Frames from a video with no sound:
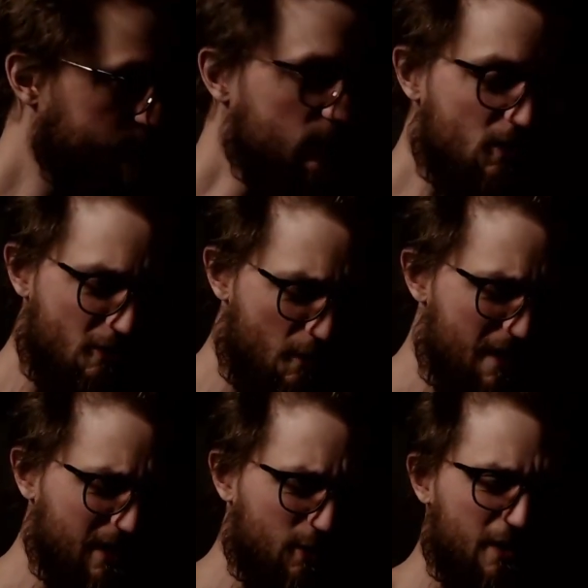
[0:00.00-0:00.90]
Or I'll make
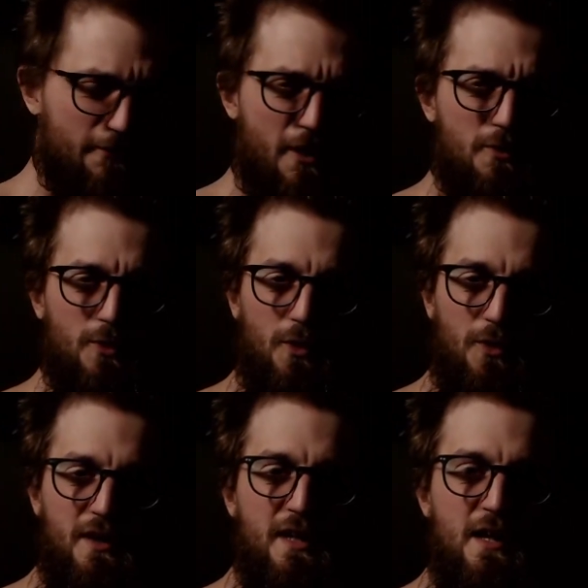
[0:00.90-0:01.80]
a quick phone call.
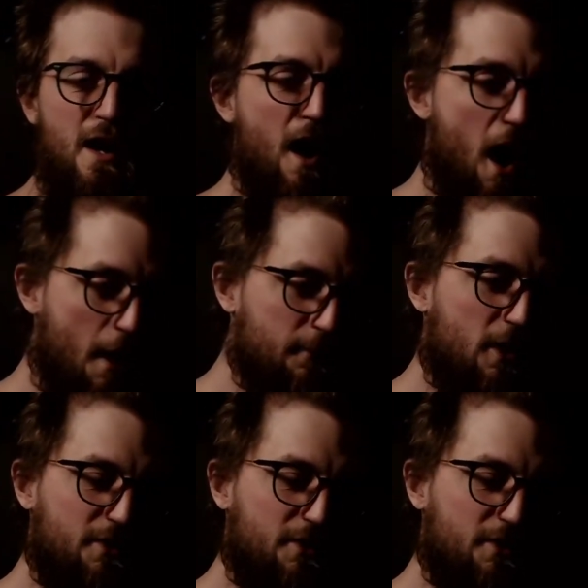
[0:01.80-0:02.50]
I'm not